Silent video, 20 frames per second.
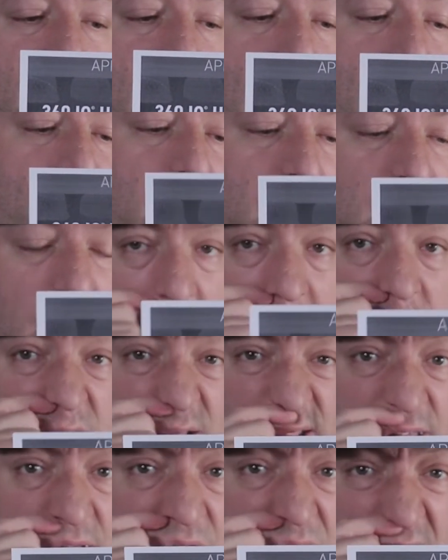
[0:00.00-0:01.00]
application
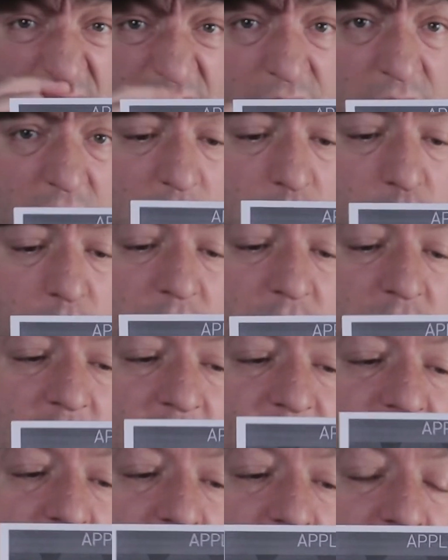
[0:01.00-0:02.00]
instructions, which
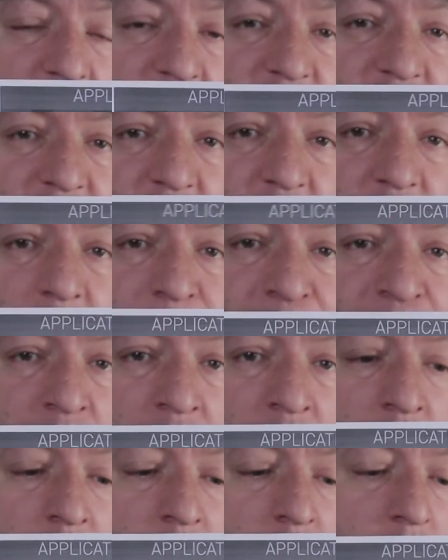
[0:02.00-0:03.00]
give you the different
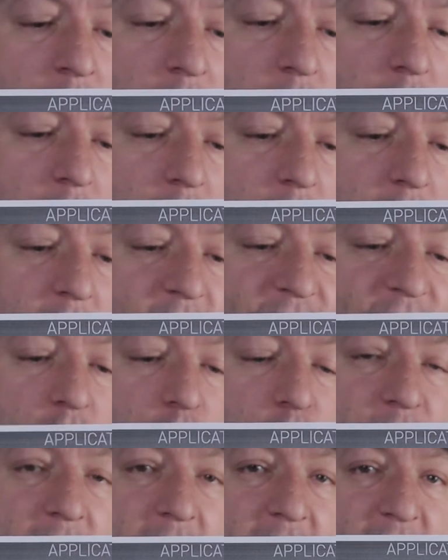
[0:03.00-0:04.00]

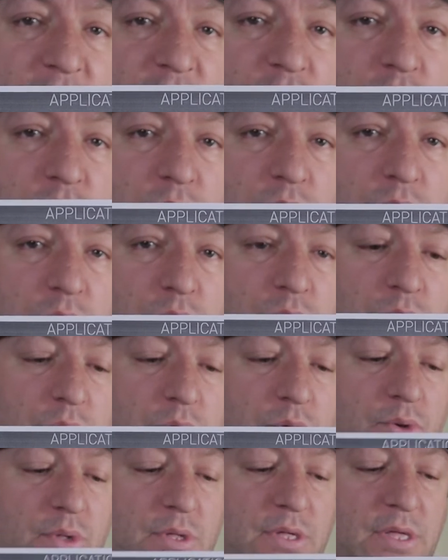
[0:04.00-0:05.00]
foam pads you
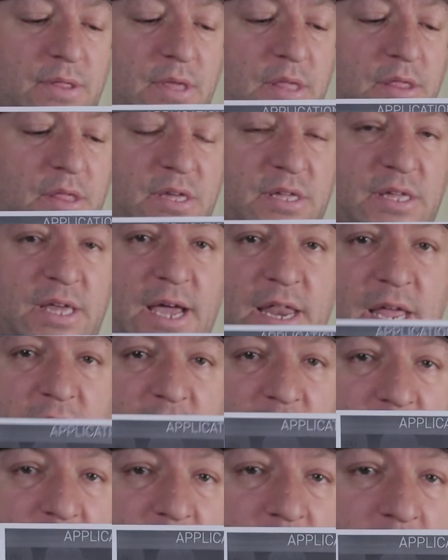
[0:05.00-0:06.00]
use, and then the
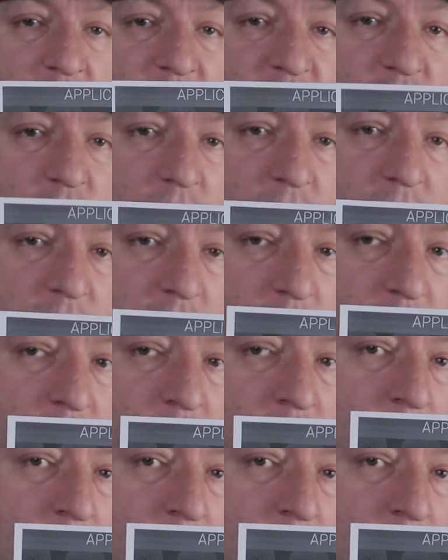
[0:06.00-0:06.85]
settings for your